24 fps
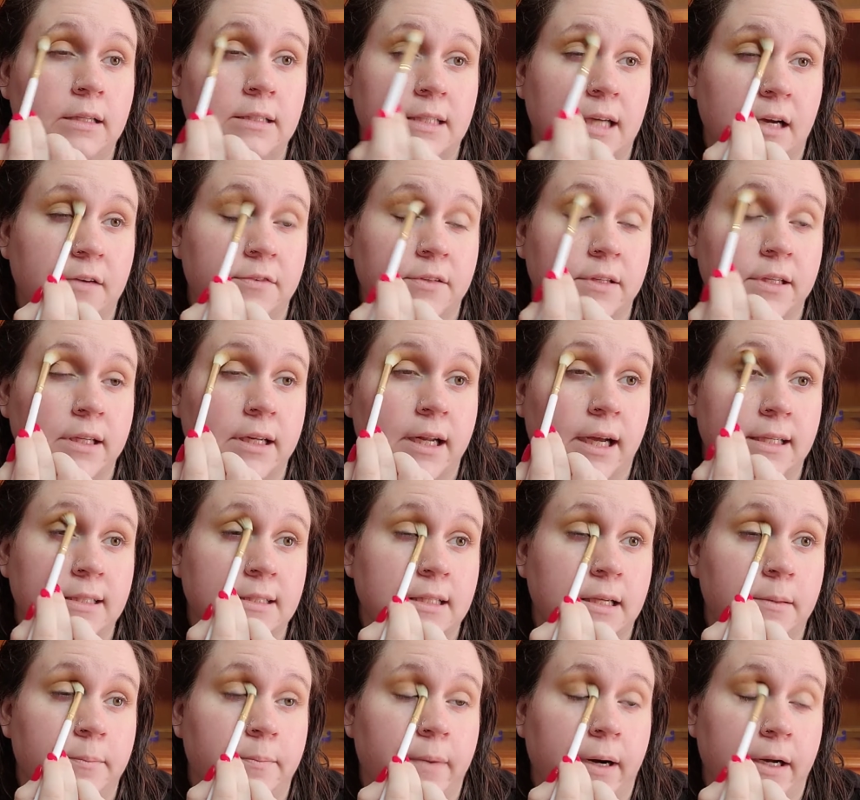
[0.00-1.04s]
Definitely nice
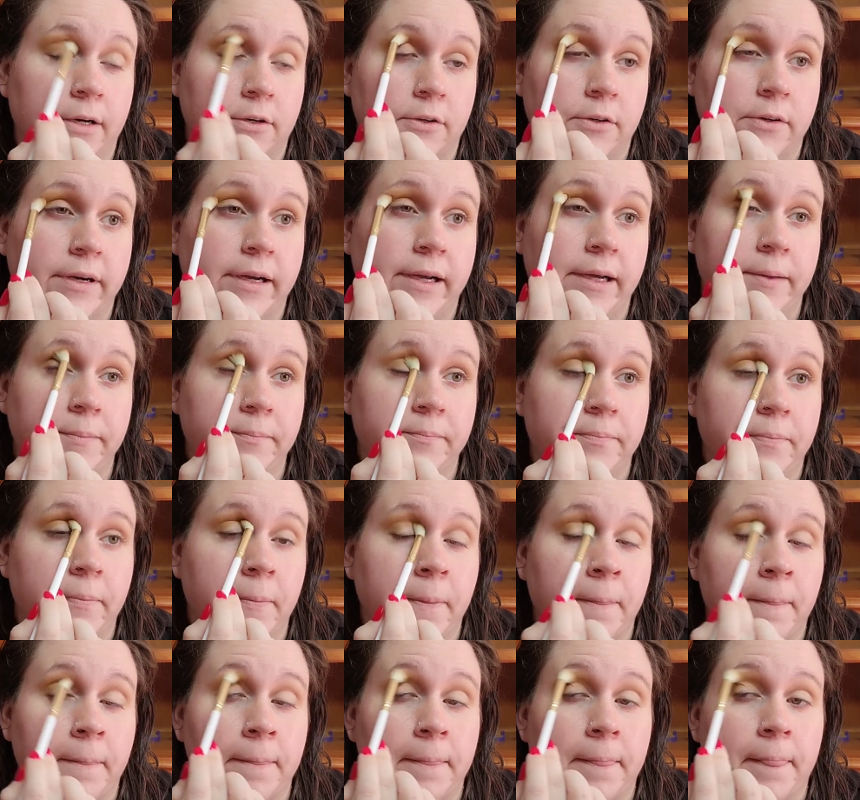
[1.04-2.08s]
and buttery.
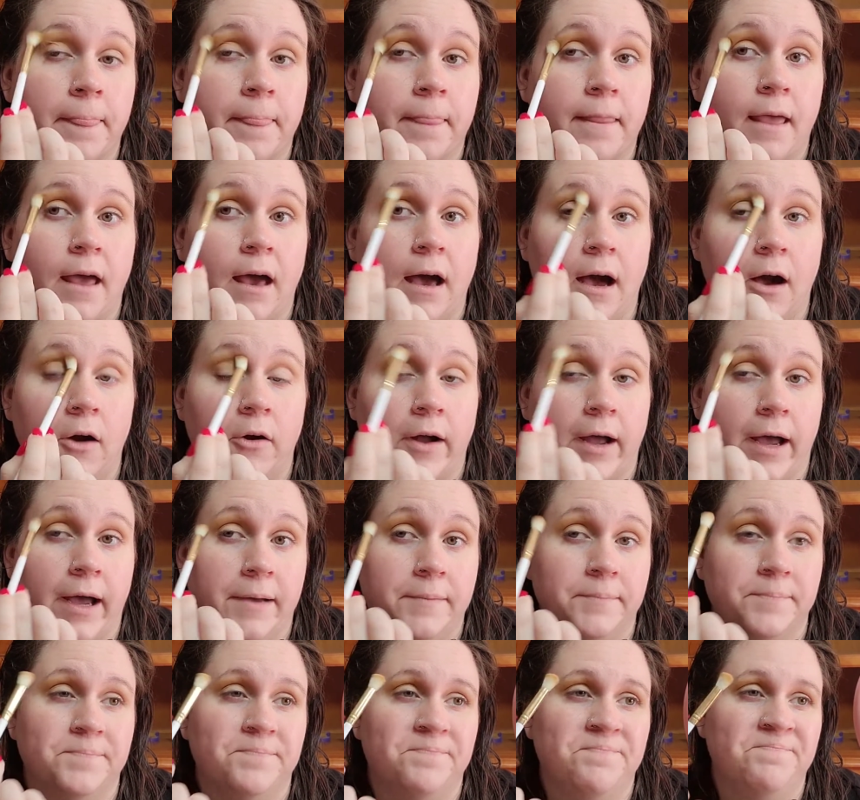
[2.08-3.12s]
Okay,